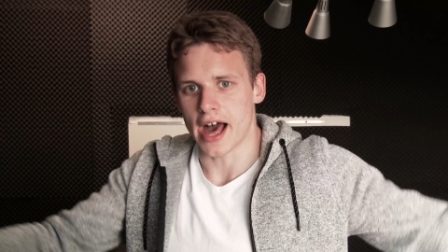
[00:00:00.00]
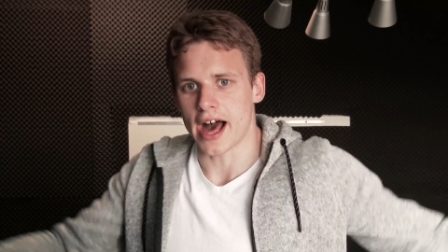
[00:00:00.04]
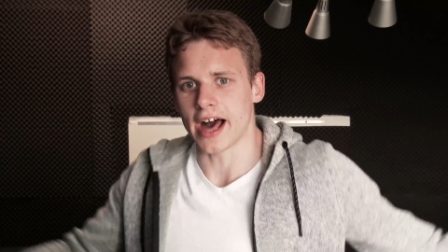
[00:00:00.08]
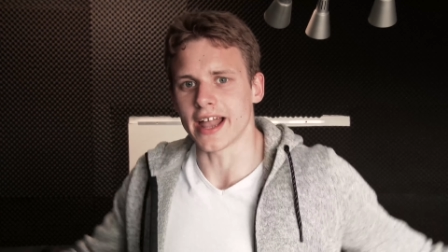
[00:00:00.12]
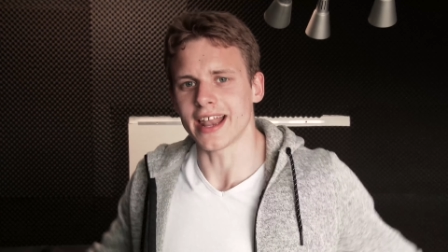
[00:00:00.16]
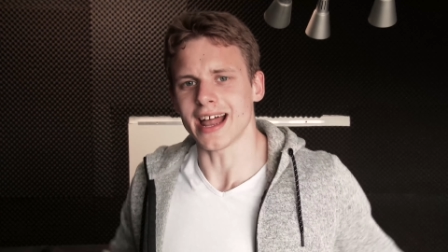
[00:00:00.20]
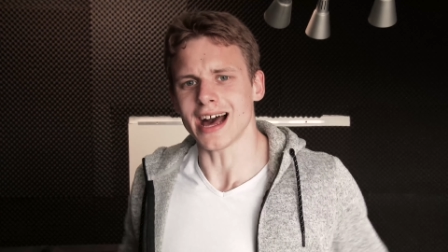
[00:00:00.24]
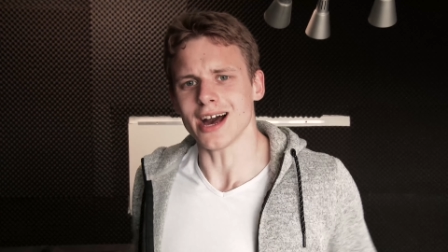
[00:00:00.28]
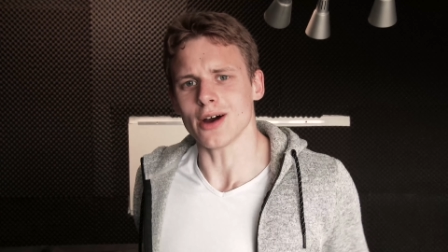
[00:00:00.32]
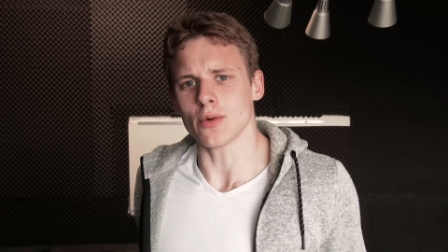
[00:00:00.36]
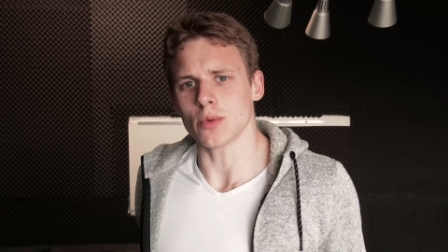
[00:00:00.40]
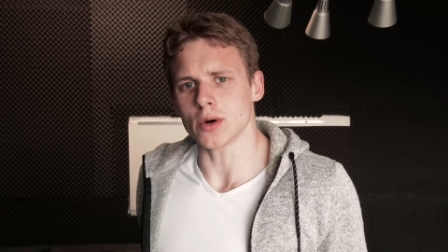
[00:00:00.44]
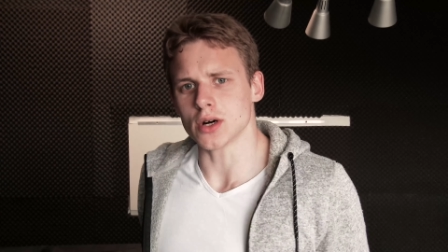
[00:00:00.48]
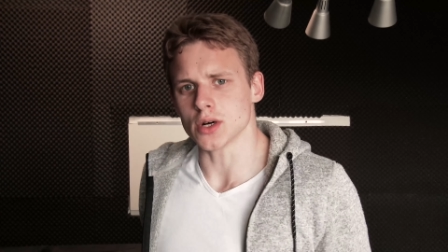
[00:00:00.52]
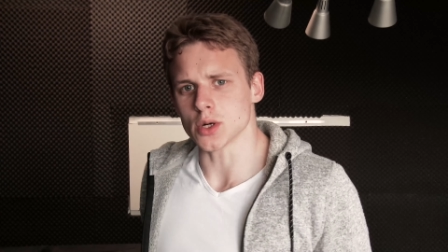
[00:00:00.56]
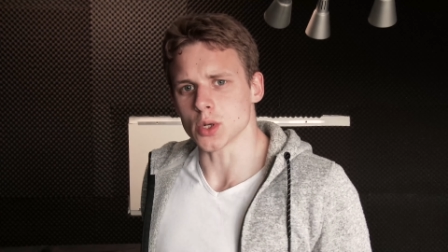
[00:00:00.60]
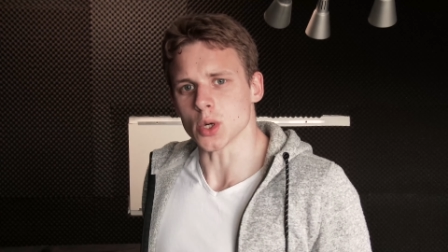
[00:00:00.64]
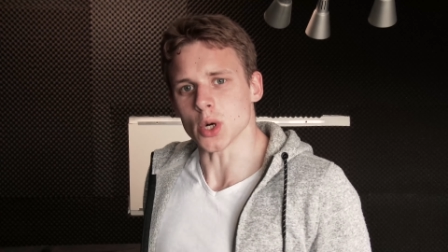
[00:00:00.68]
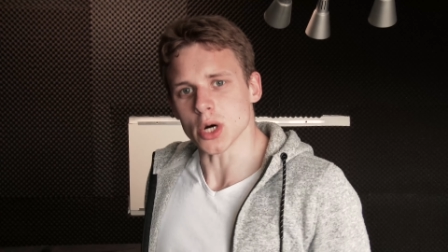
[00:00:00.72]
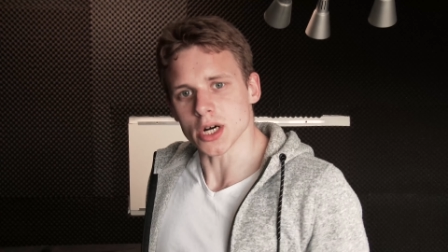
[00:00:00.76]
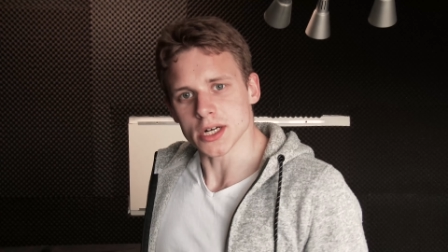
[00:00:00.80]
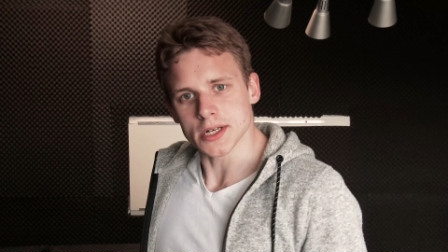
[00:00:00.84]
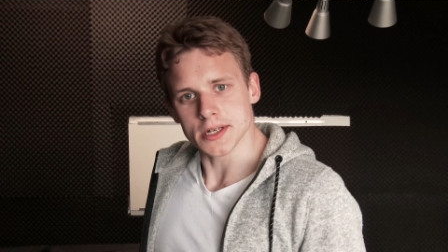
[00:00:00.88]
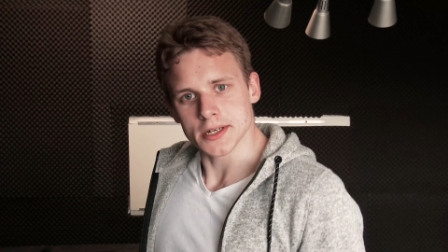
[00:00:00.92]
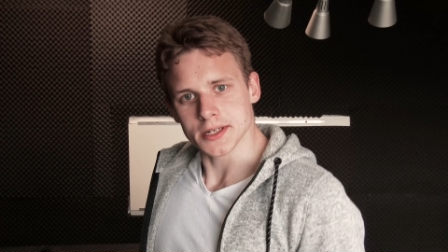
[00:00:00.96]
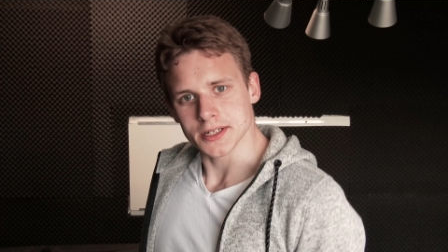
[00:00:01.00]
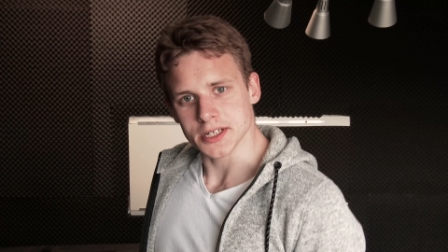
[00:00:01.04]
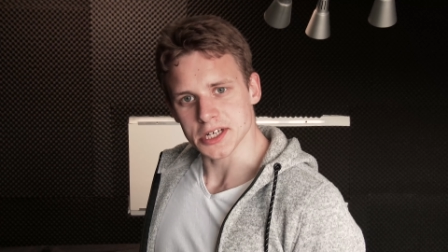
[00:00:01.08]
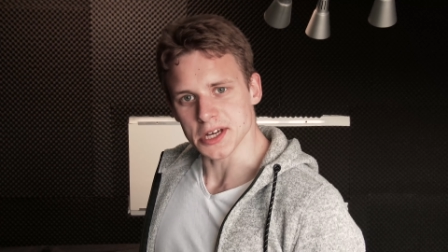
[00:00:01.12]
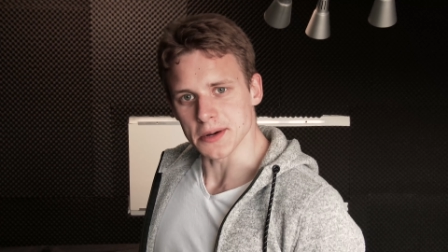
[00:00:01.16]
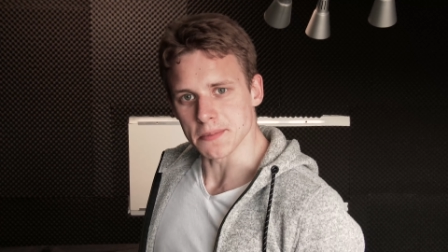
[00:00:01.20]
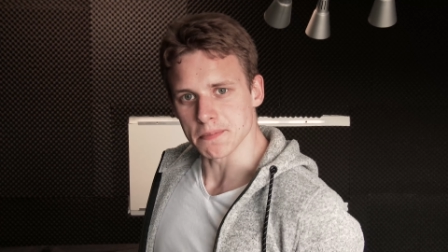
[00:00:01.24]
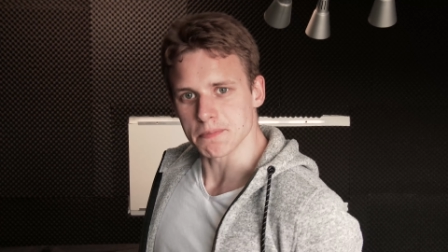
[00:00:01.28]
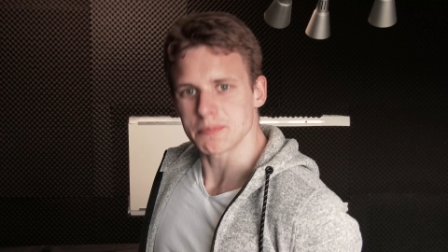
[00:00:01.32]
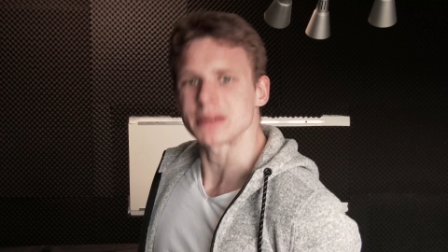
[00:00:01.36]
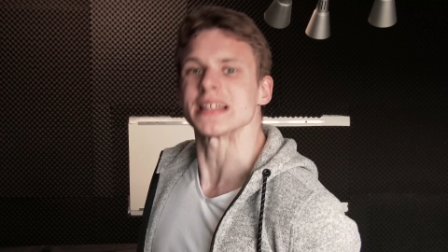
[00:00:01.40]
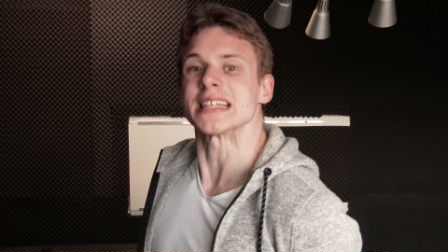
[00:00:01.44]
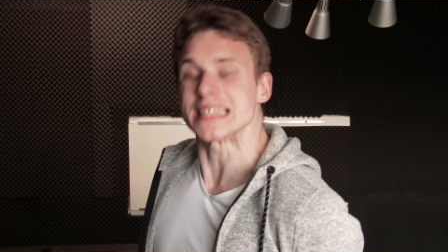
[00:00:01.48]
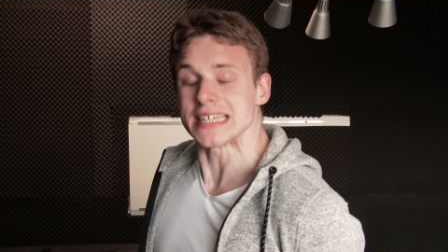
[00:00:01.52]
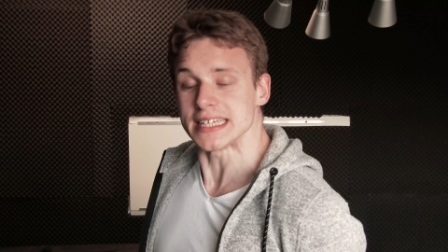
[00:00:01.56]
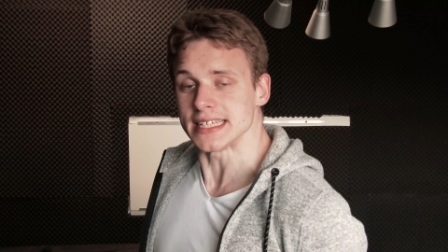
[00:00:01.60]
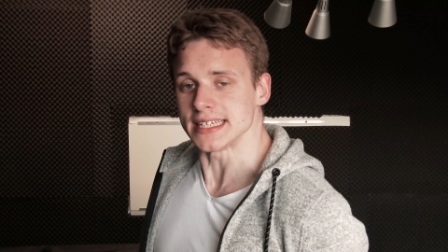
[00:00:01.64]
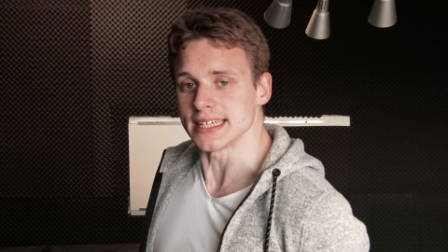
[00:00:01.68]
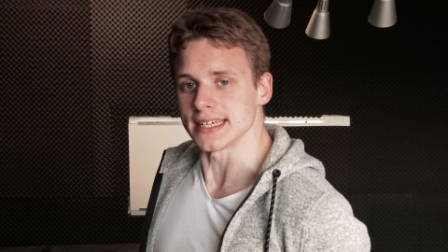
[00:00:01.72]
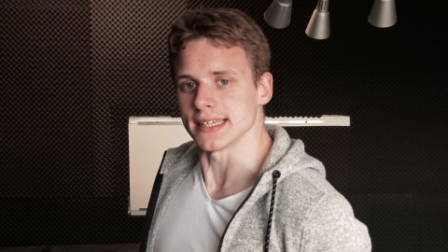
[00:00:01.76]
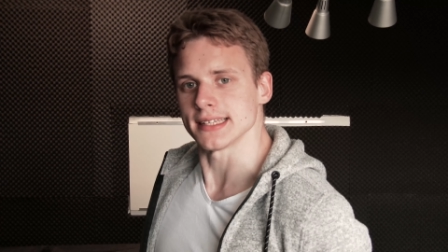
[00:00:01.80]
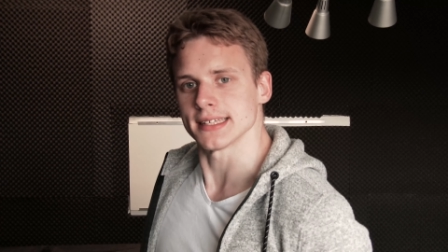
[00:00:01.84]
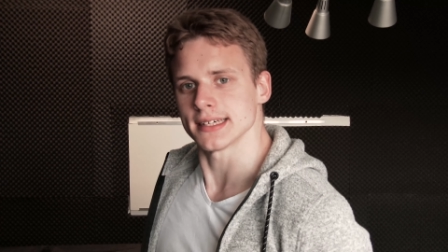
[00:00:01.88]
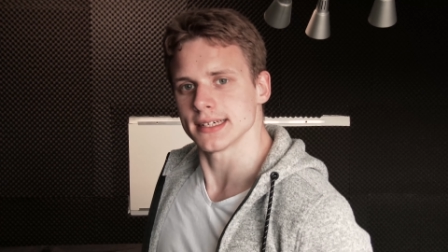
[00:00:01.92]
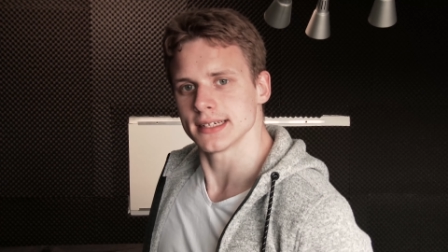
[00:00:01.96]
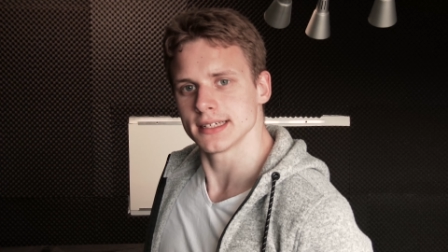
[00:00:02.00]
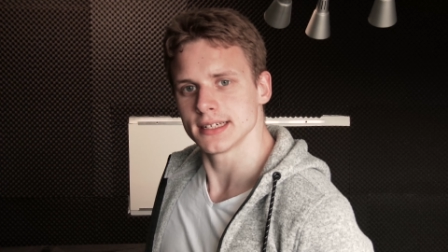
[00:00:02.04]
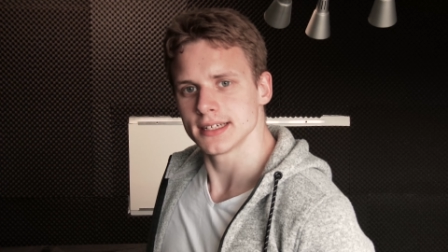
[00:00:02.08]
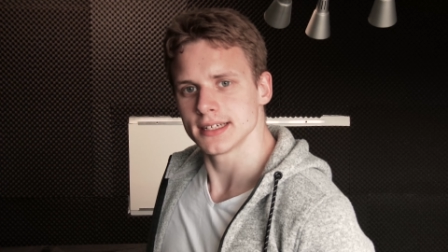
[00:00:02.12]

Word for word: and I will complete it.